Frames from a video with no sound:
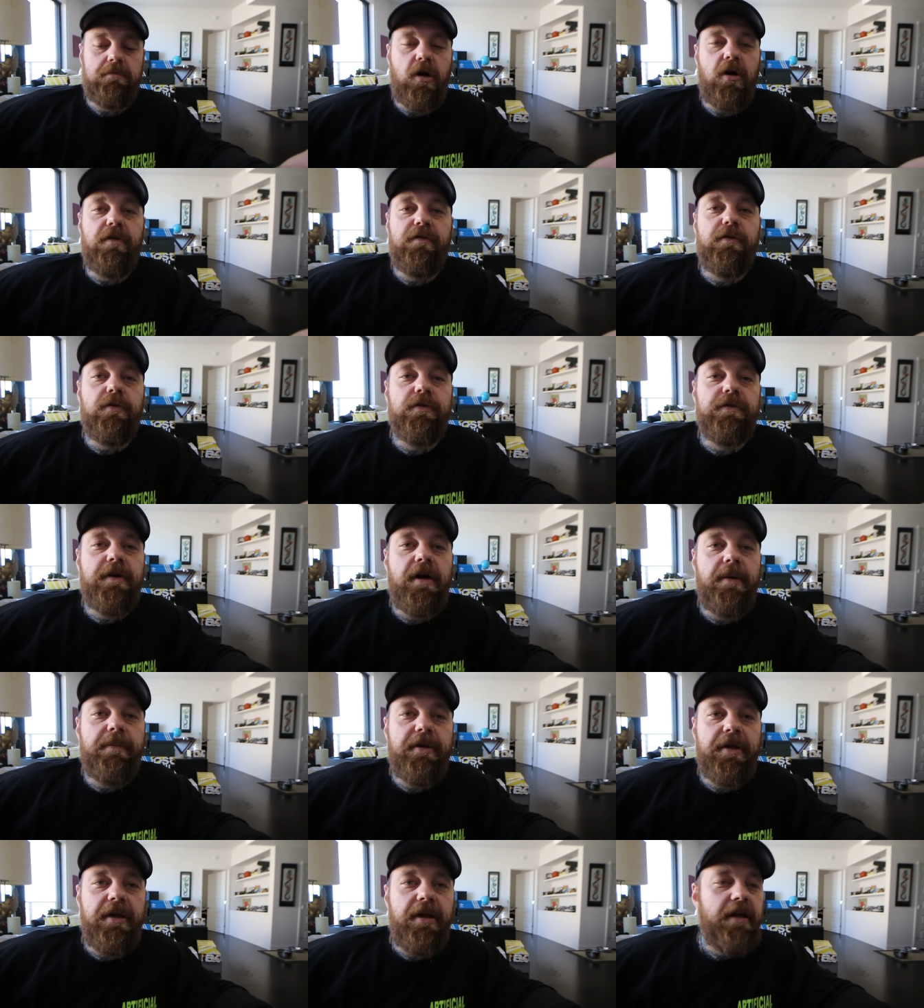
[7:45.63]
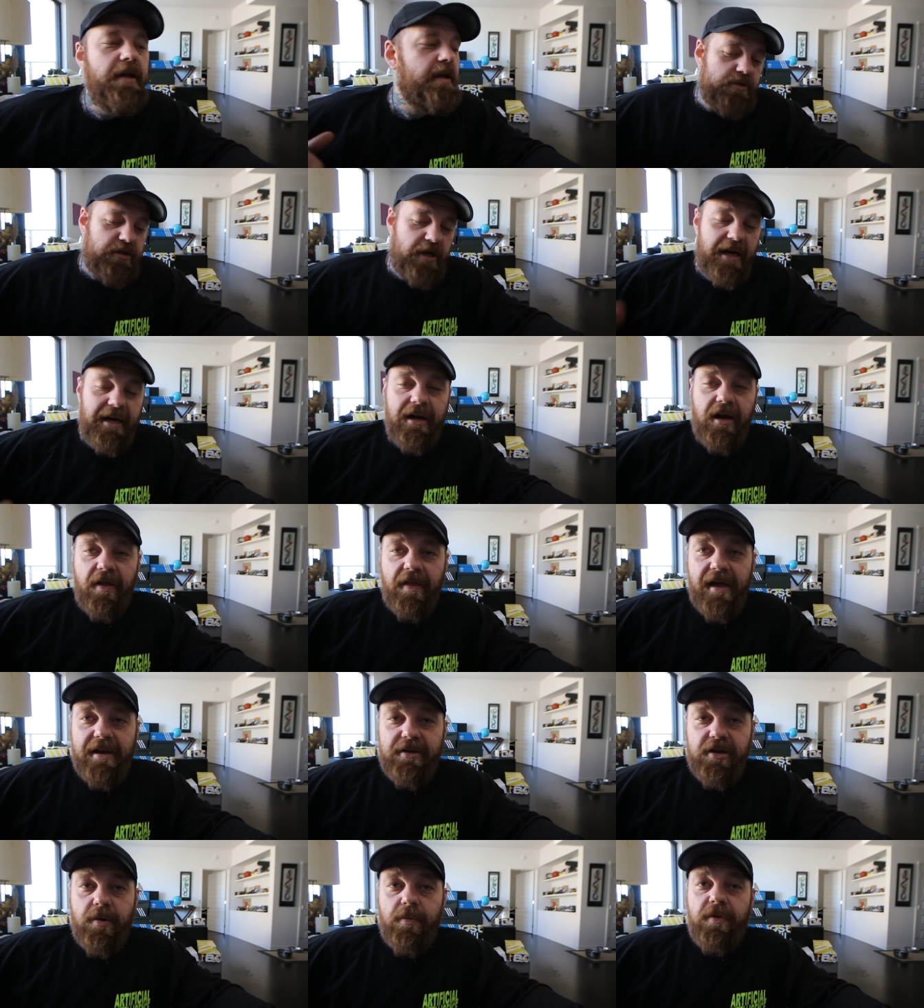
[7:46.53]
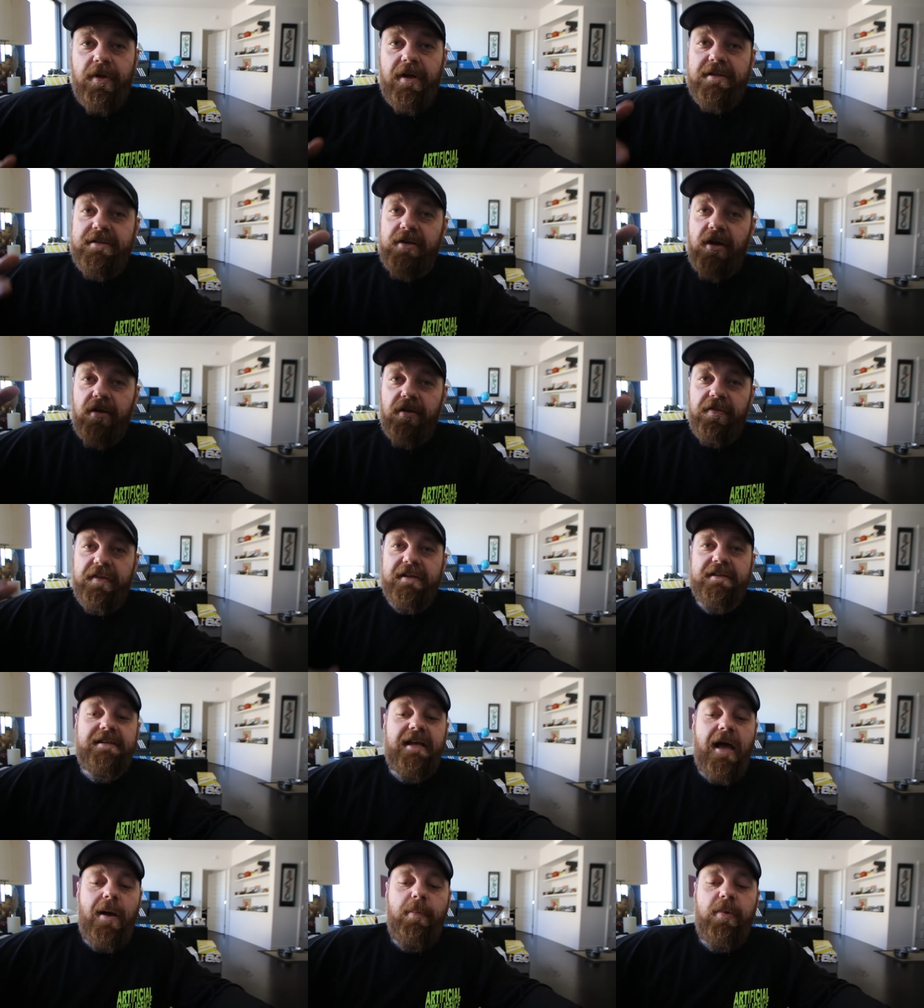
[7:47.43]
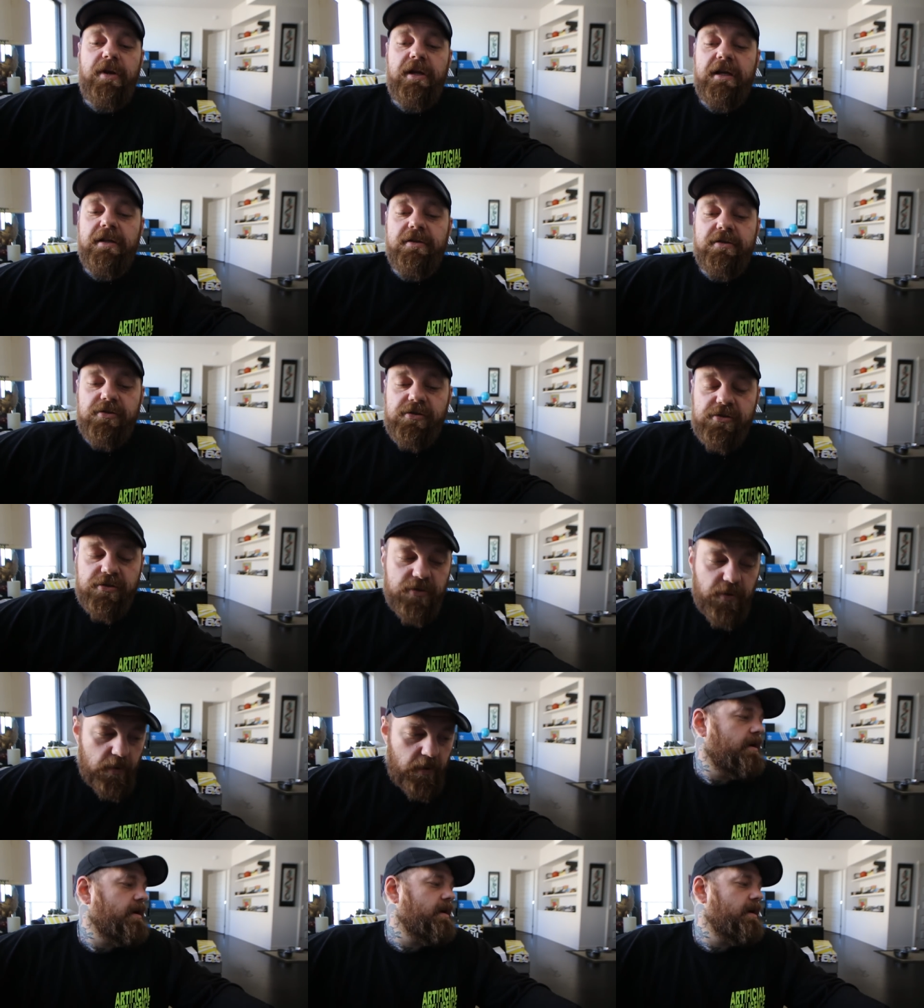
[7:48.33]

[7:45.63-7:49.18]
our full-time gig. Try to get all that done, but that's all the things happening in the store.